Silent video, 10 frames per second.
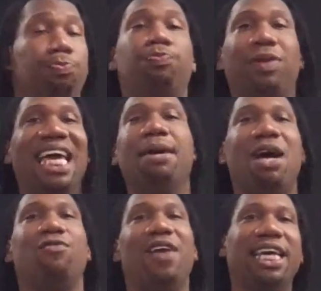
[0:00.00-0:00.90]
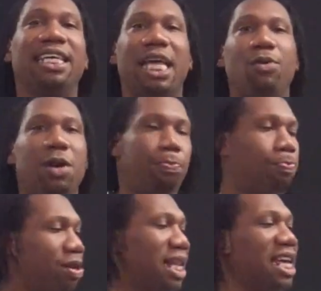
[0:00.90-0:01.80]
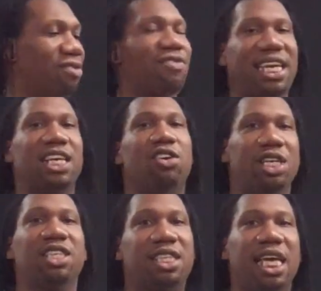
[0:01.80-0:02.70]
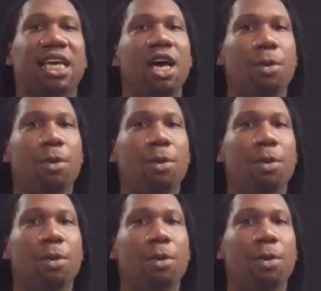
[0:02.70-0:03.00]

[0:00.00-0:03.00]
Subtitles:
playing my record. They want to play the record on the thing.